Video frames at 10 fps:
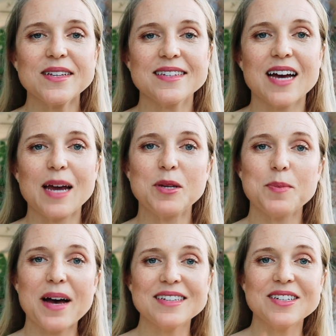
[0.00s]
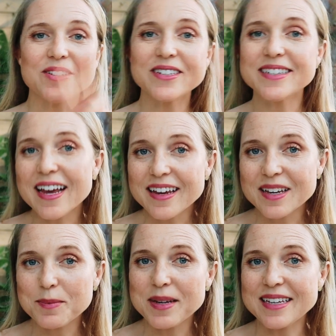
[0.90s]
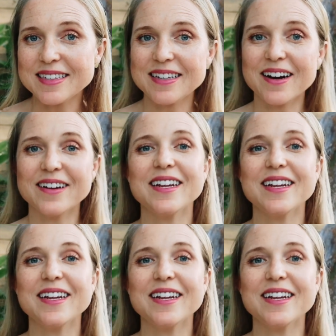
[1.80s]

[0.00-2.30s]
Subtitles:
it's time to pass your second PCR